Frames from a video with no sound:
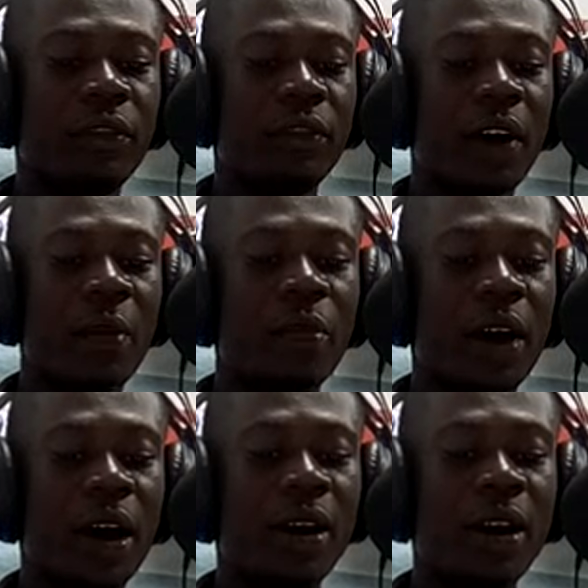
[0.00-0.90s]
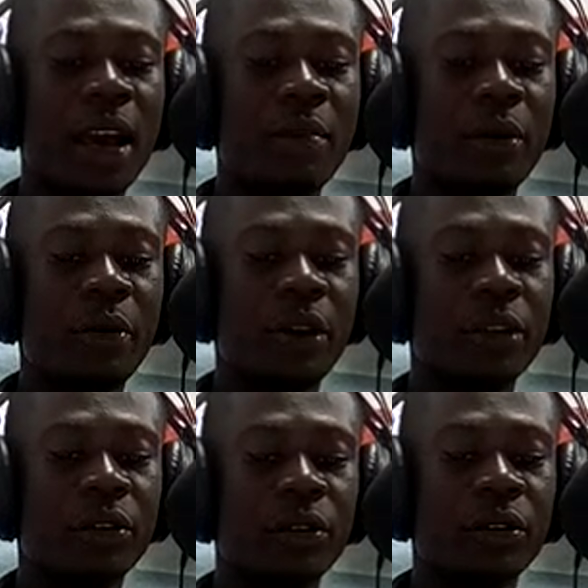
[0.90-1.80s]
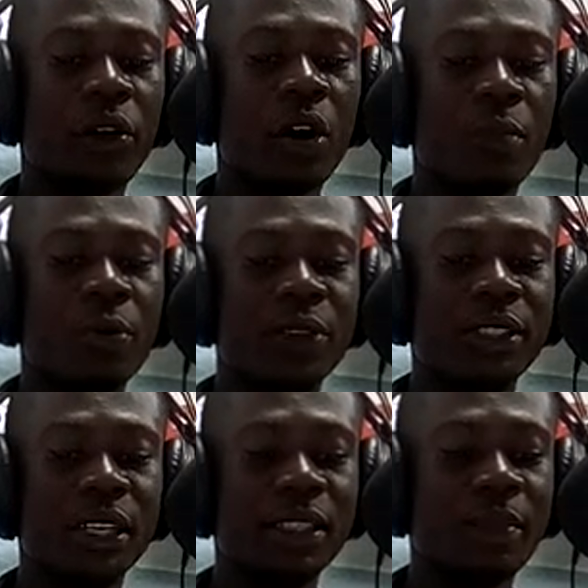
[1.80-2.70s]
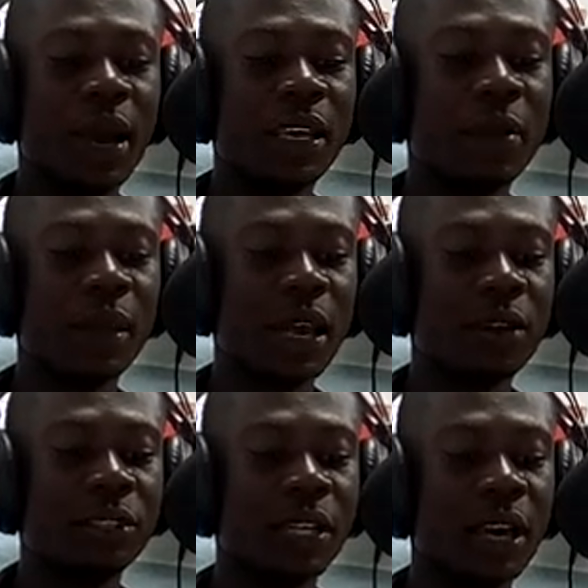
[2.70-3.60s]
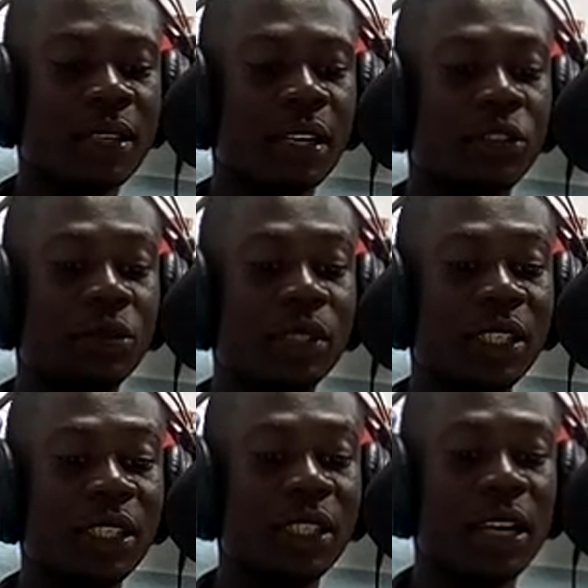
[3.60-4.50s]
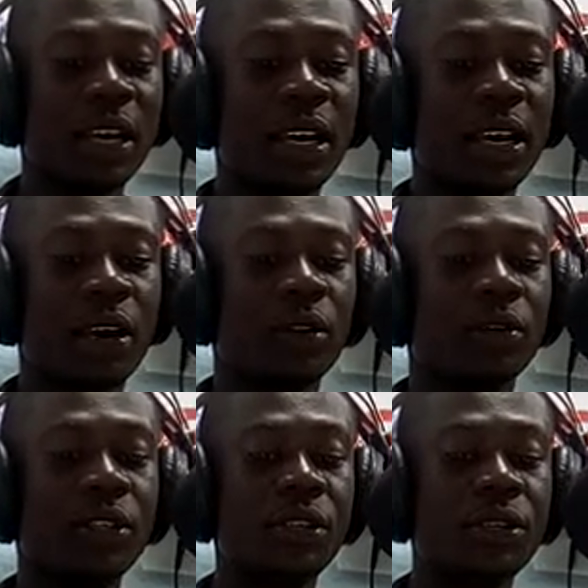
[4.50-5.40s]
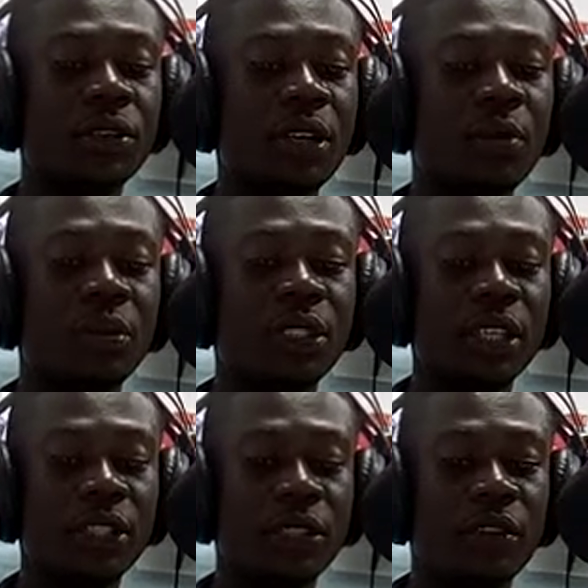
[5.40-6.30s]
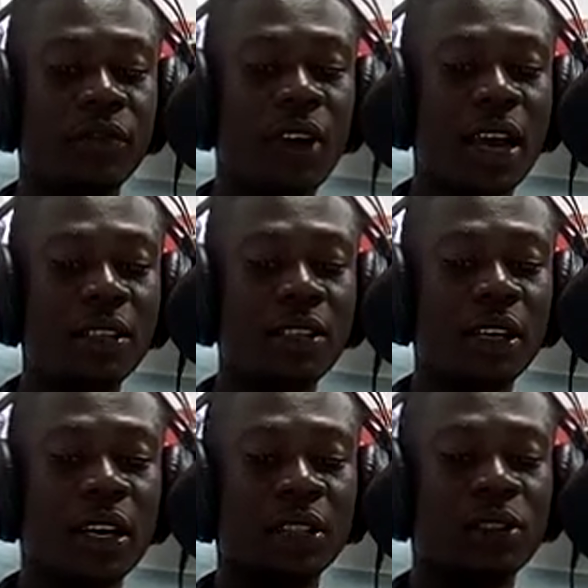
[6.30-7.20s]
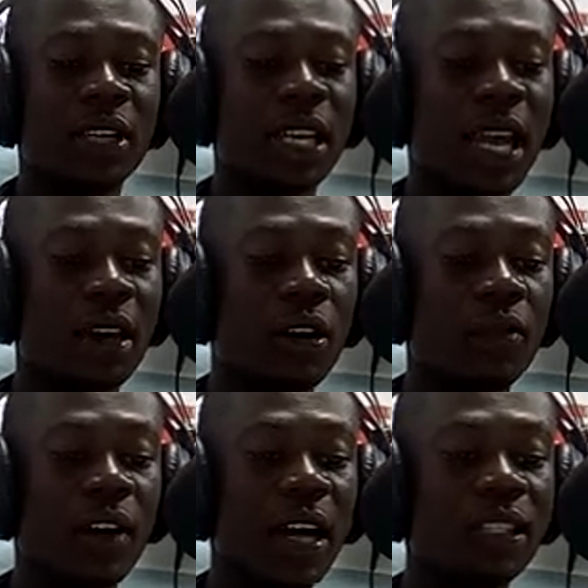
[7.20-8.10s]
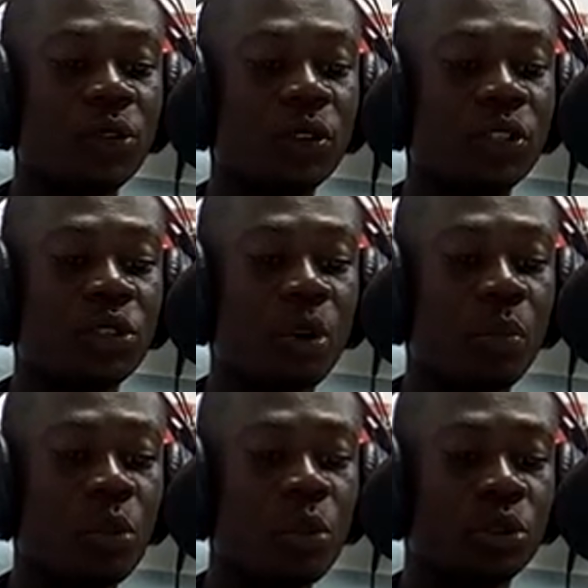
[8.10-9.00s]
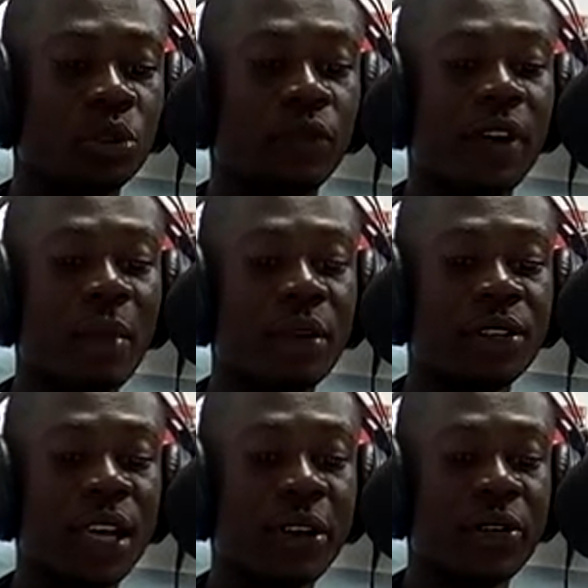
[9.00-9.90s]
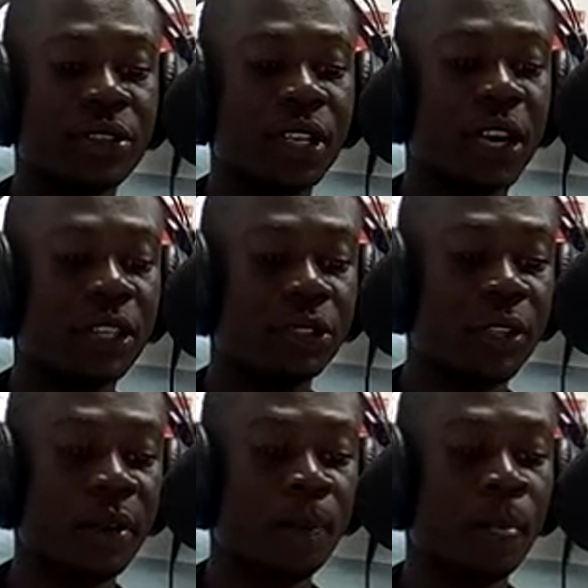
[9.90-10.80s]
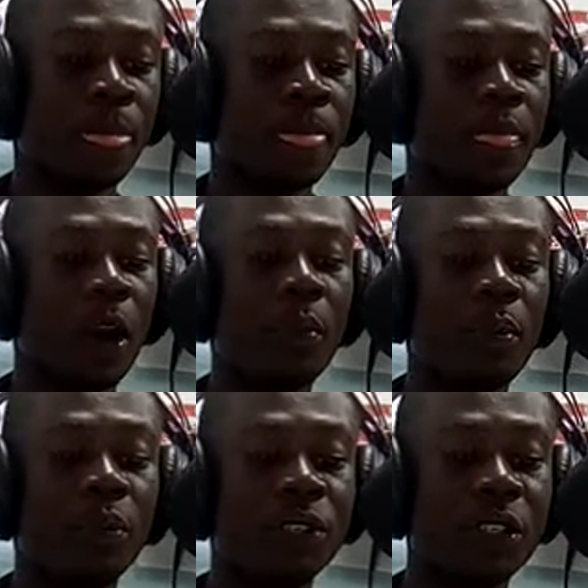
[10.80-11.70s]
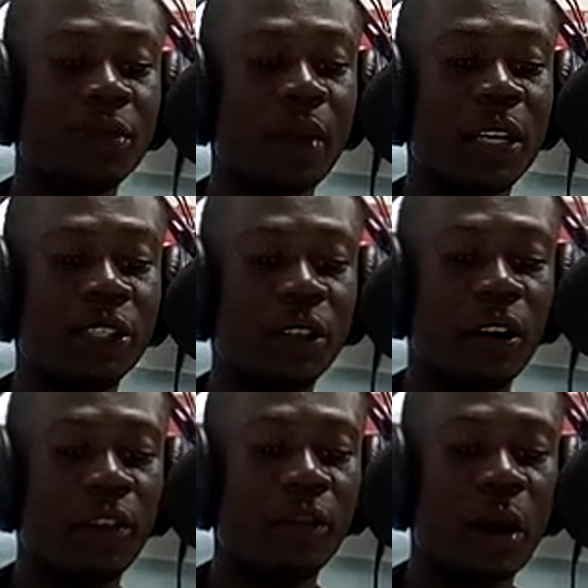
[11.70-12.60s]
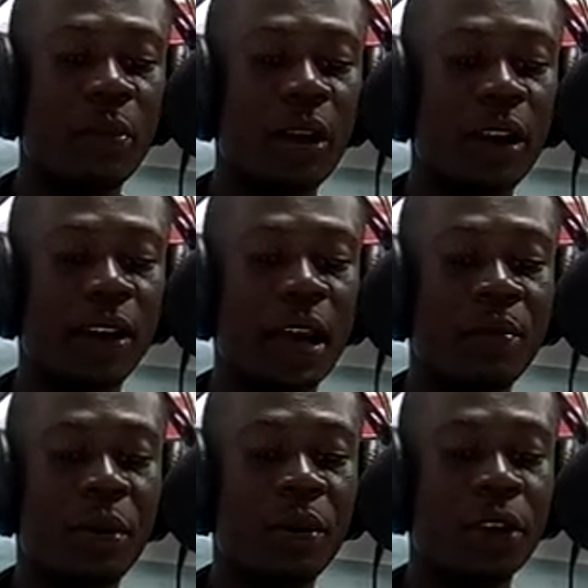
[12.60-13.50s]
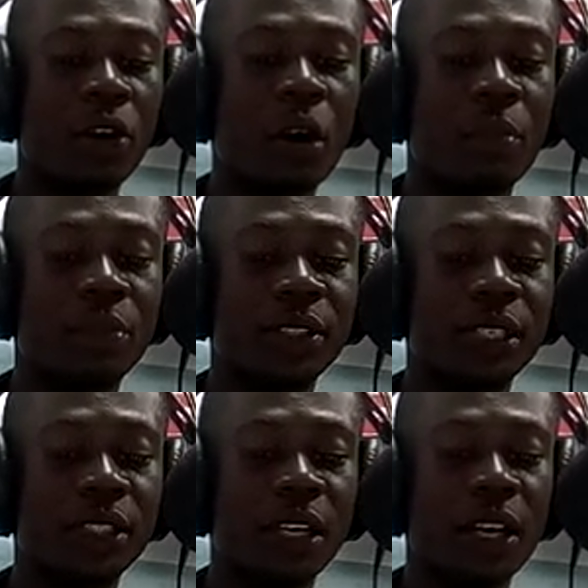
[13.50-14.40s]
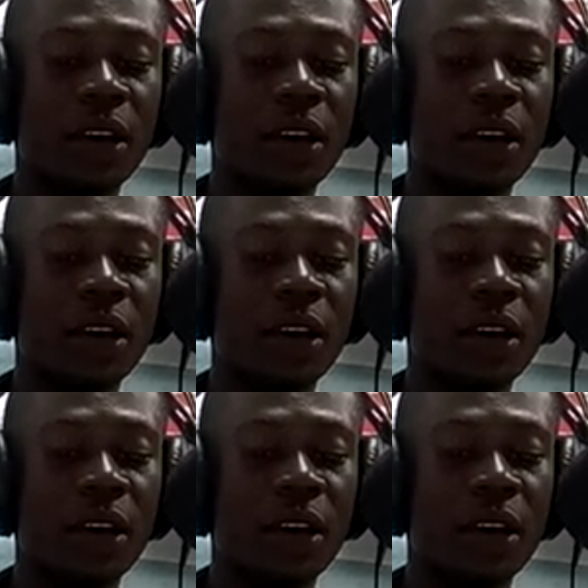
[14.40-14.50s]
the Fabra Liberia Incorporated in Magebe County has attributed the continuous importation of rice to the lack of adequate support to farmers across the country. The operations manager of Fabra Liberia Incorporated,